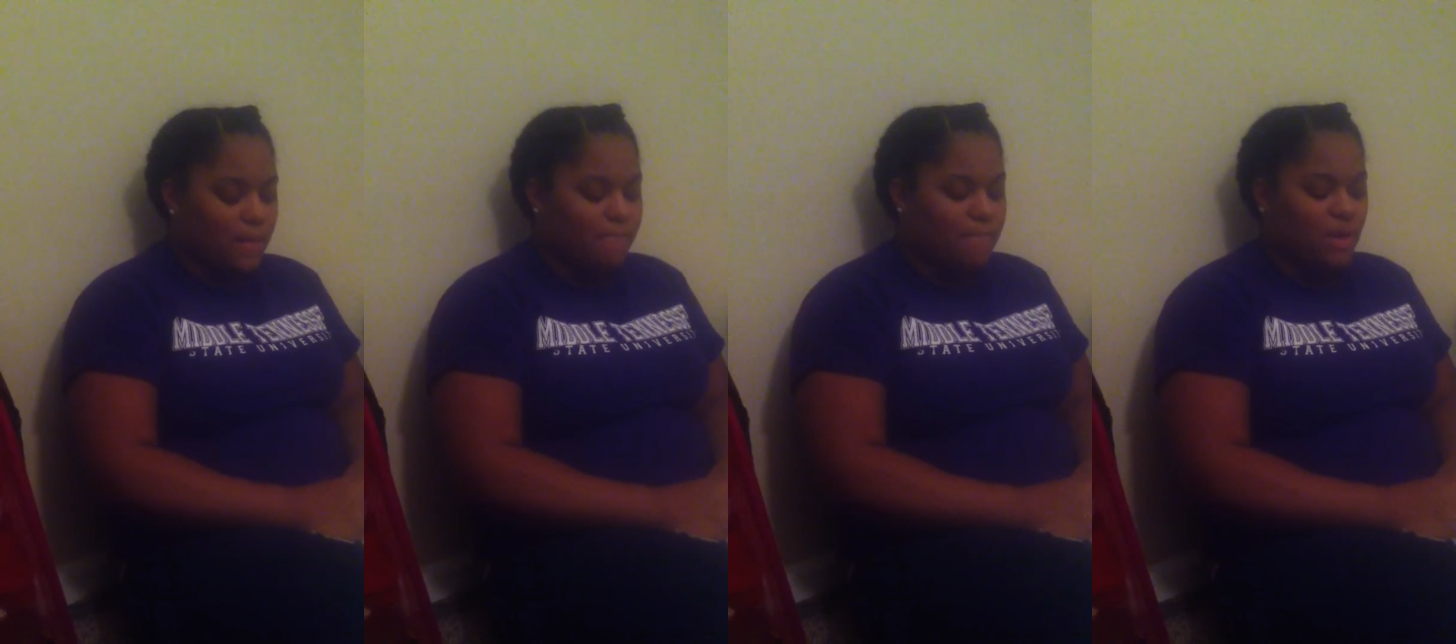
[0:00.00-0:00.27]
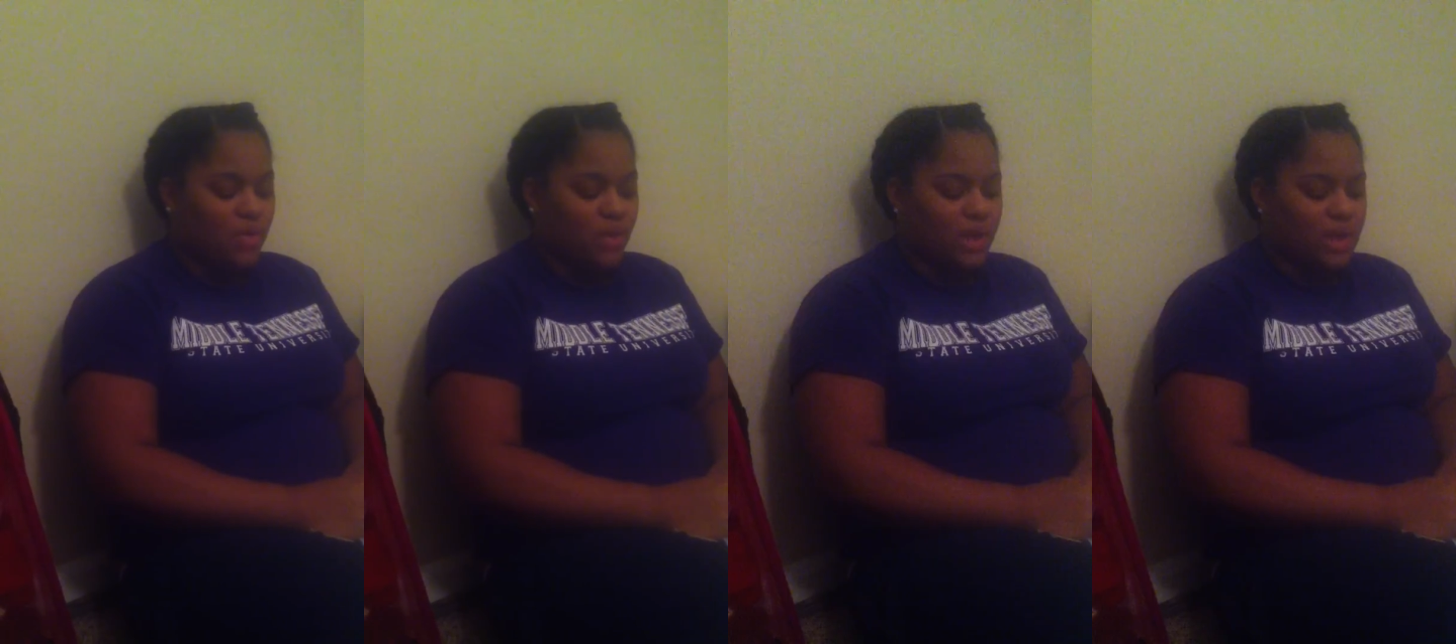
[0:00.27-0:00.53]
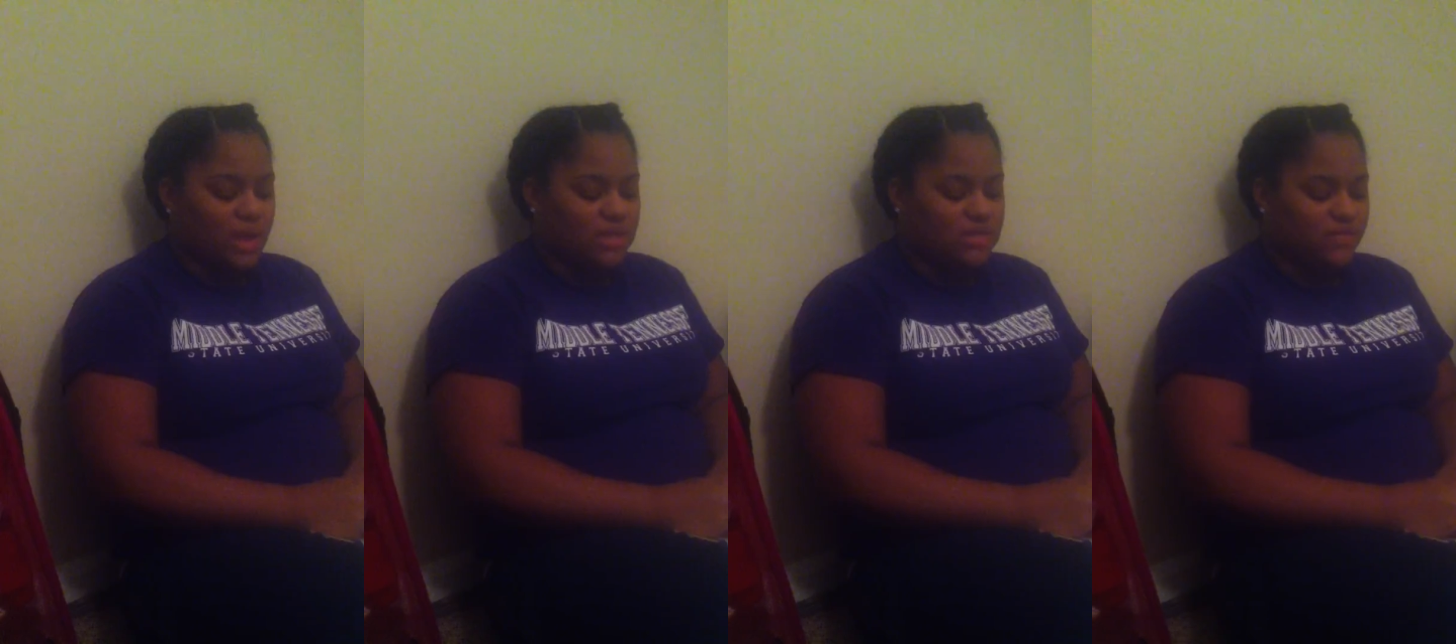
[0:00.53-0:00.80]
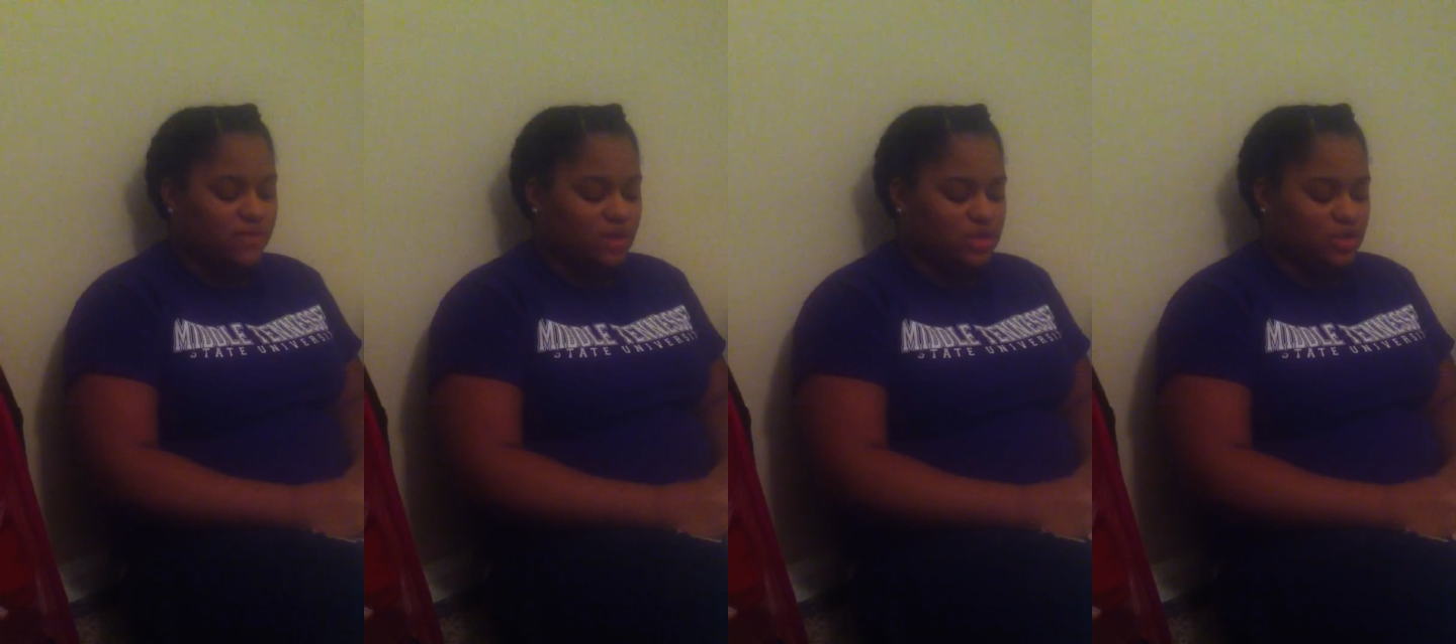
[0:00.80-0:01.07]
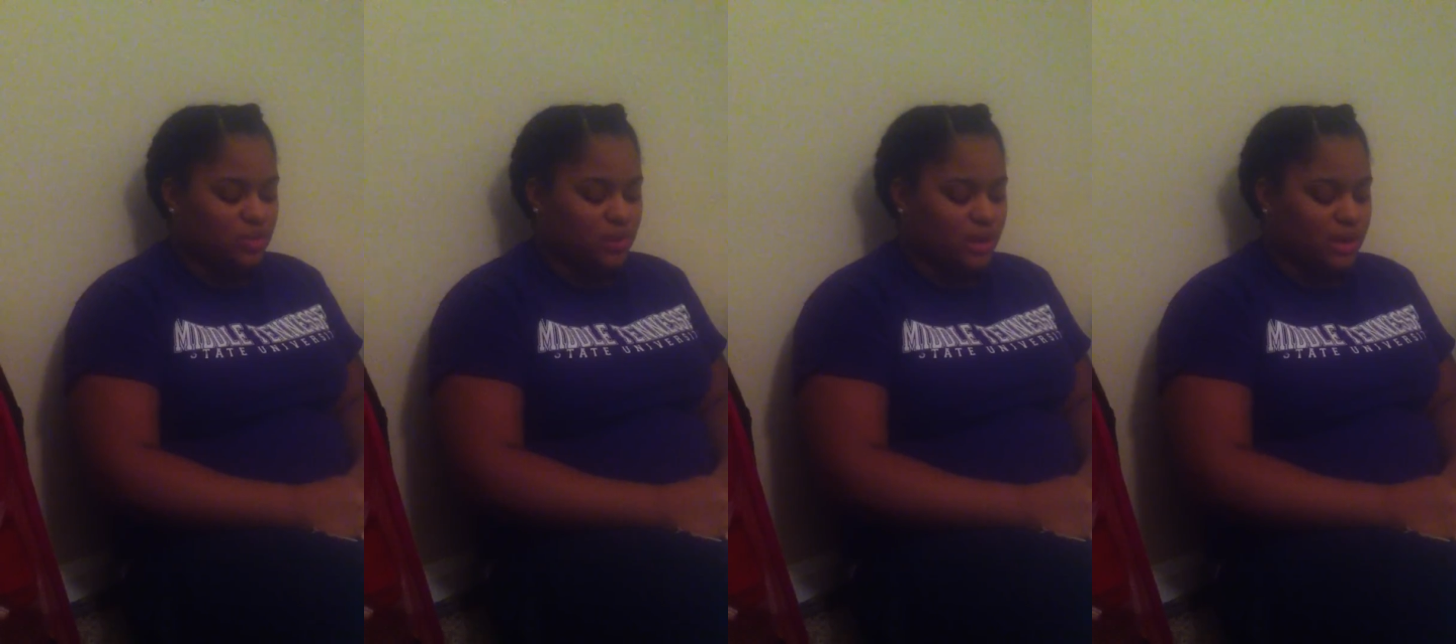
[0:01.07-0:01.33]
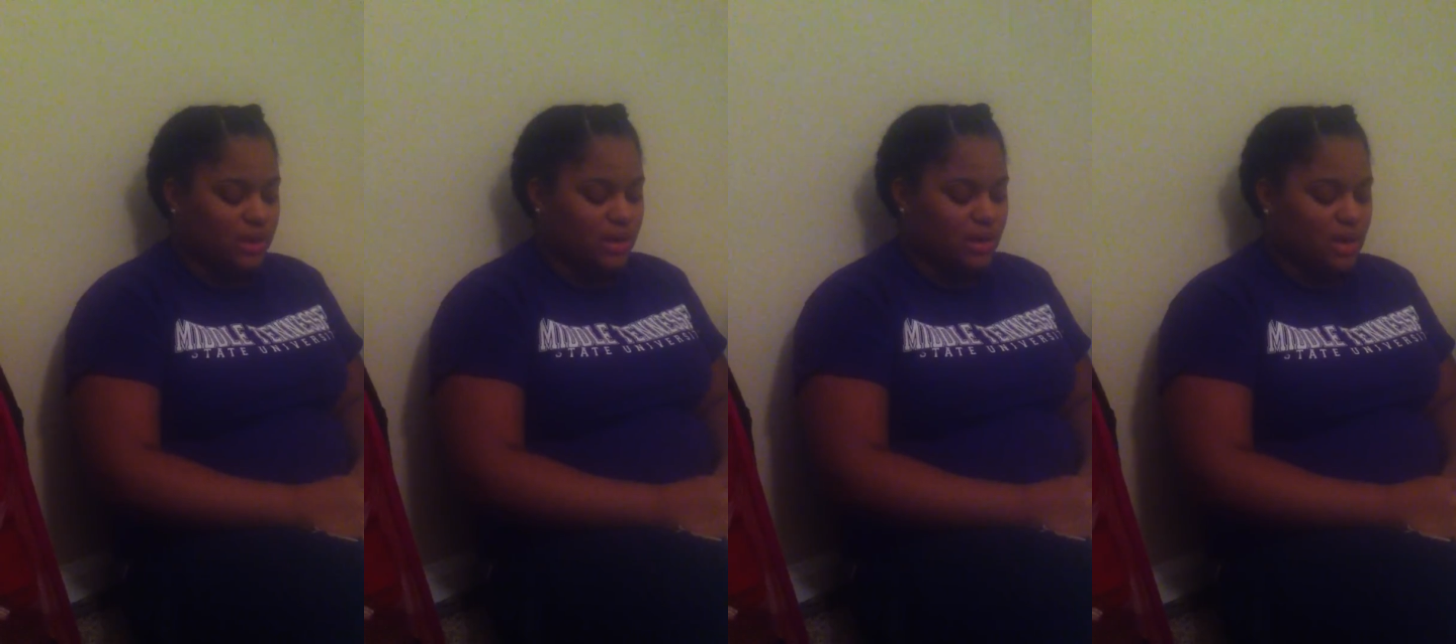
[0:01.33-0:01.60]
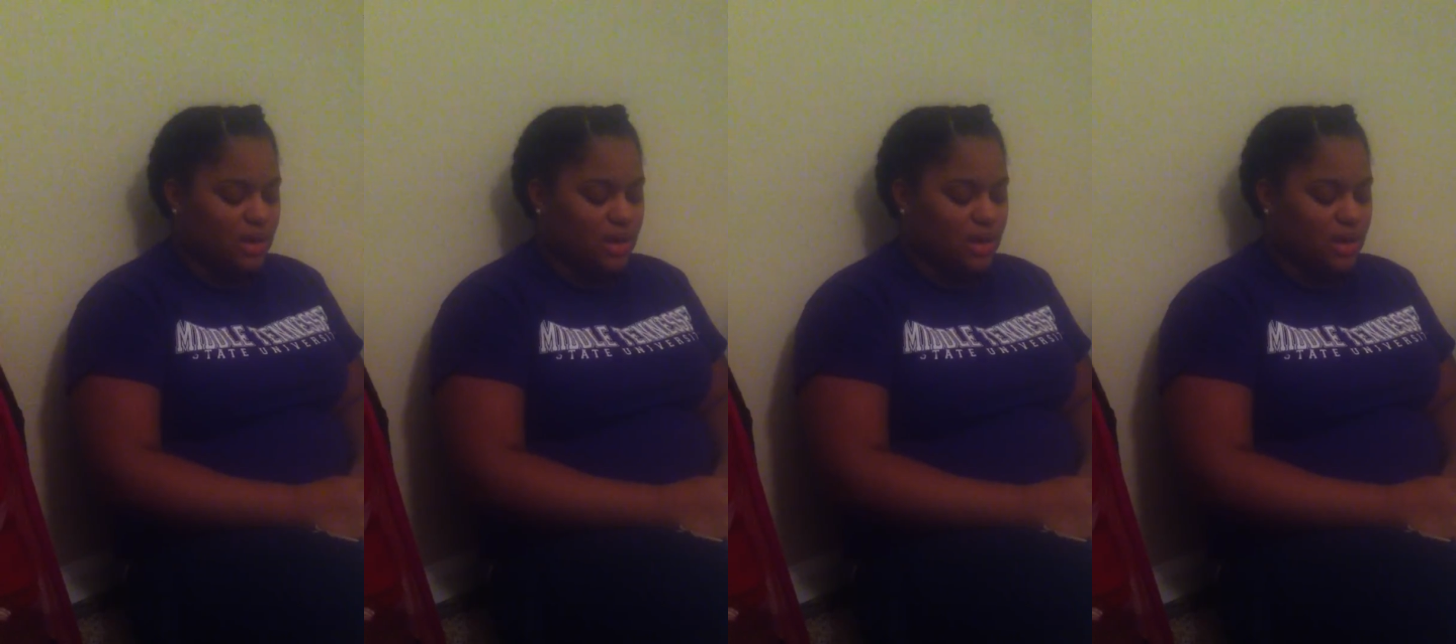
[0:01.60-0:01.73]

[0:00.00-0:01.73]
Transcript: my weight has fluctuated.